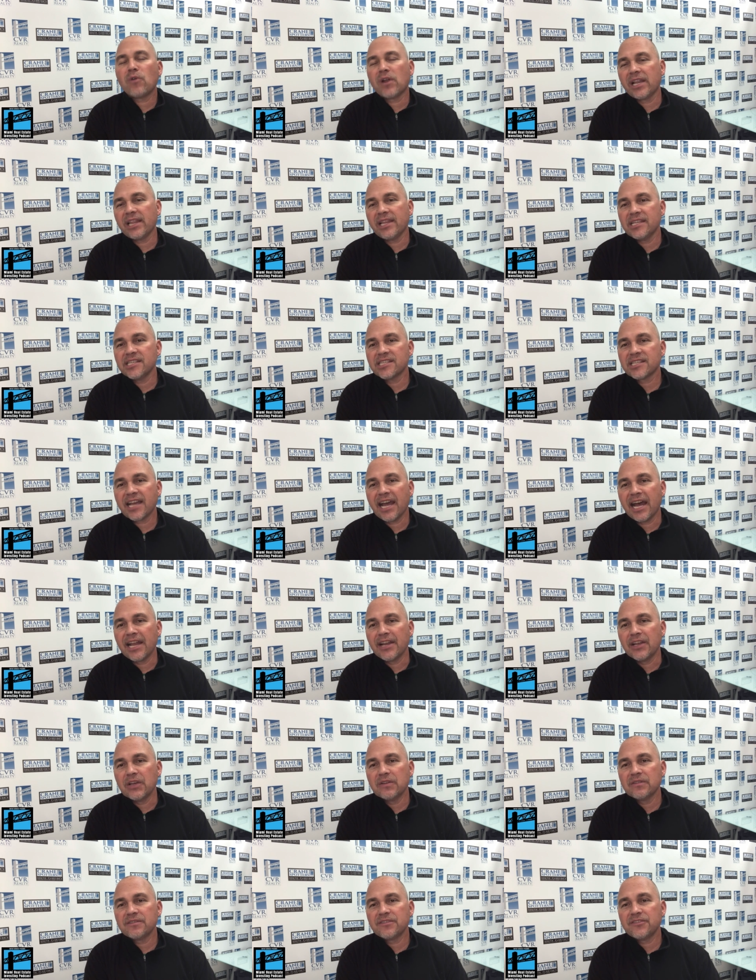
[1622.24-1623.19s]
one of these
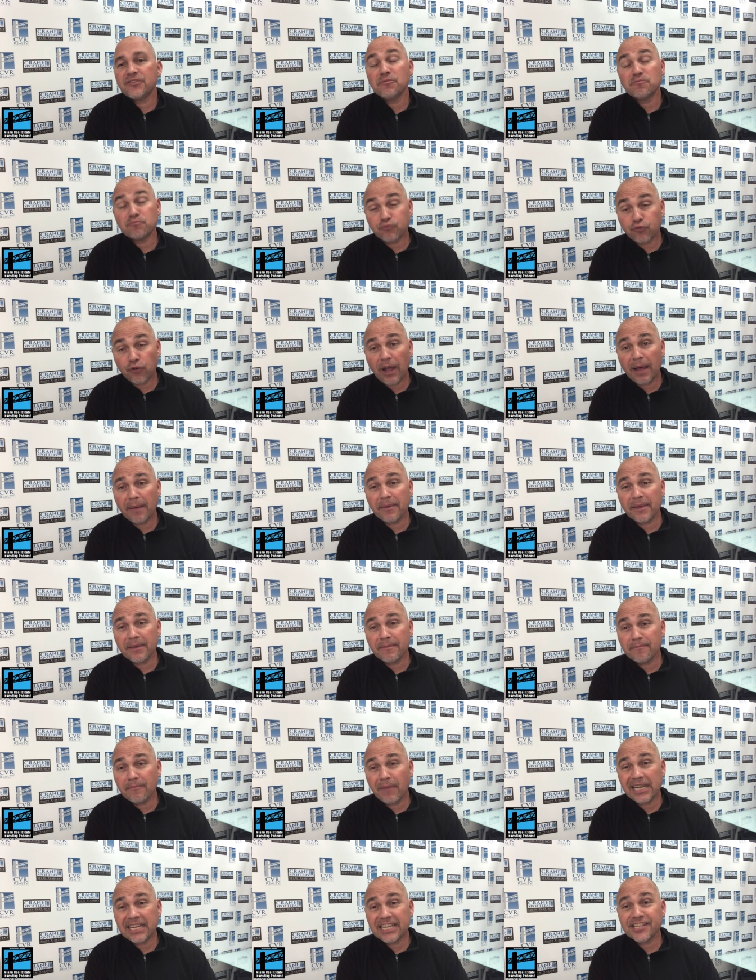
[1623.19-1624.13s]
condos, you
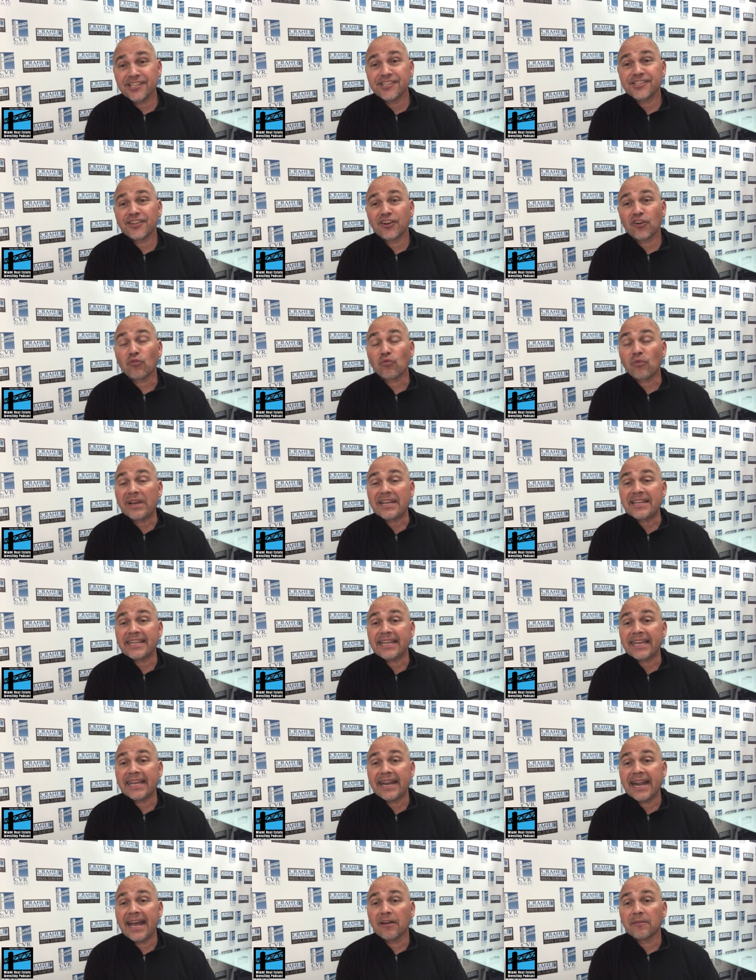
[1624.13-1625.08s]
probably might consider
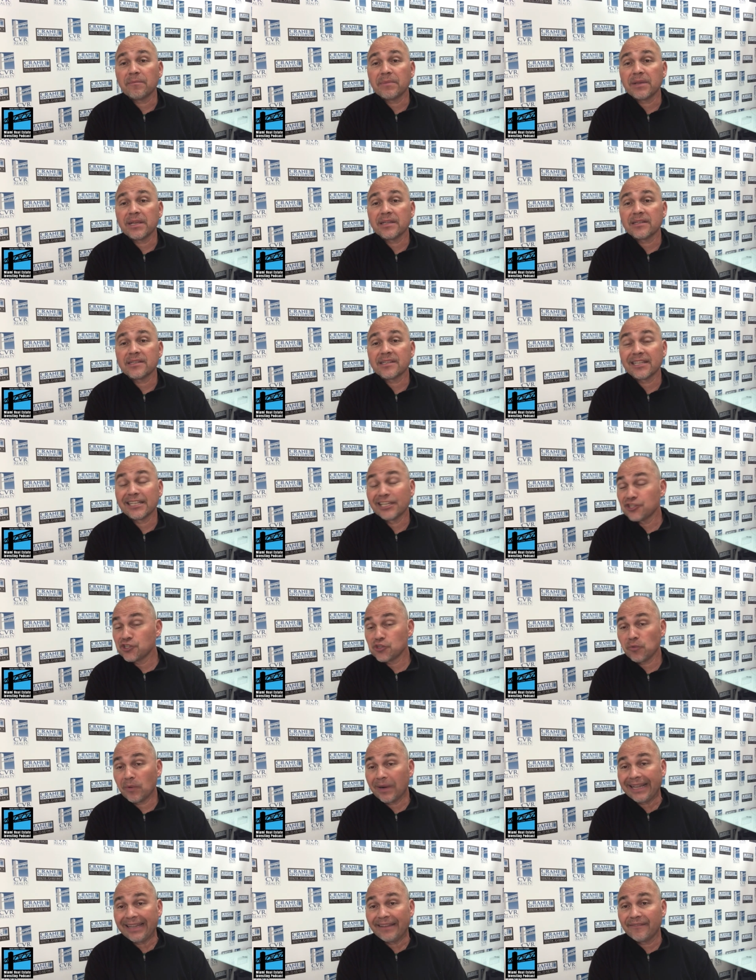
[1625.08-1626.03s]
renting it out, because
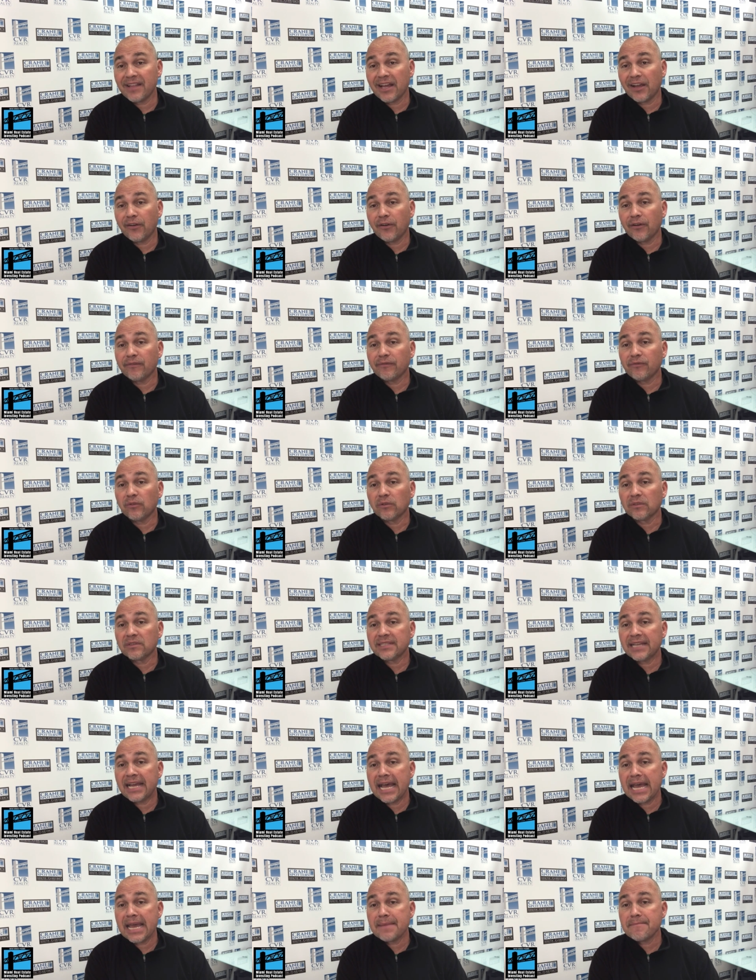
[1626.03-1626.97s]
unless you want to live down here full
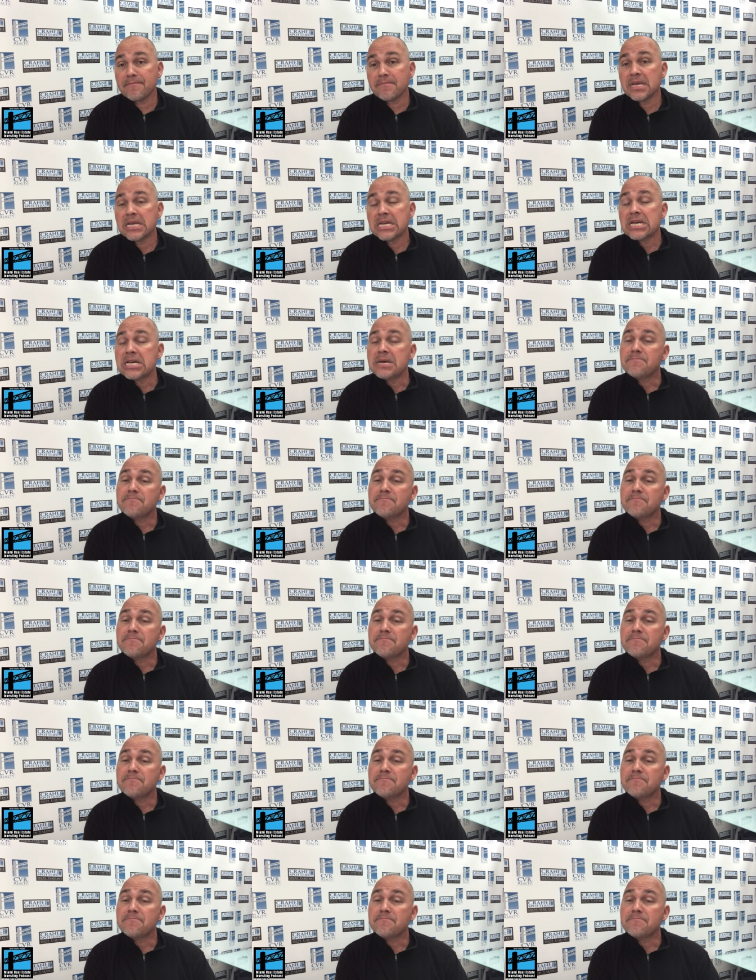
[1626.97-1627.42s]
time,